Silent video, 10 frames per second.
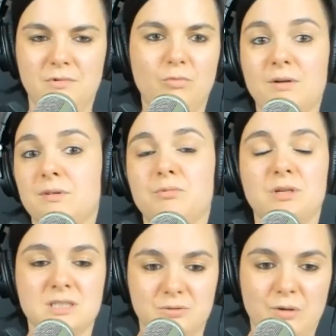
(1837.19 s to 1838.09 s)
One of the
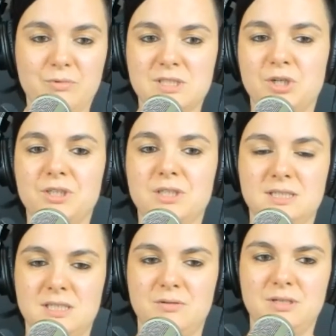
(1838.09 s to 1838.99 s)
reasons why we started
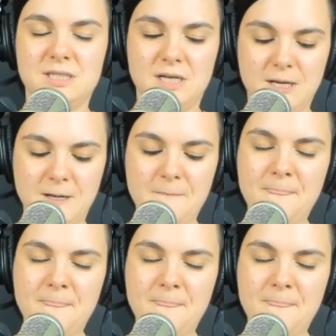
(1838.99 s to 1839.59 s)
this series.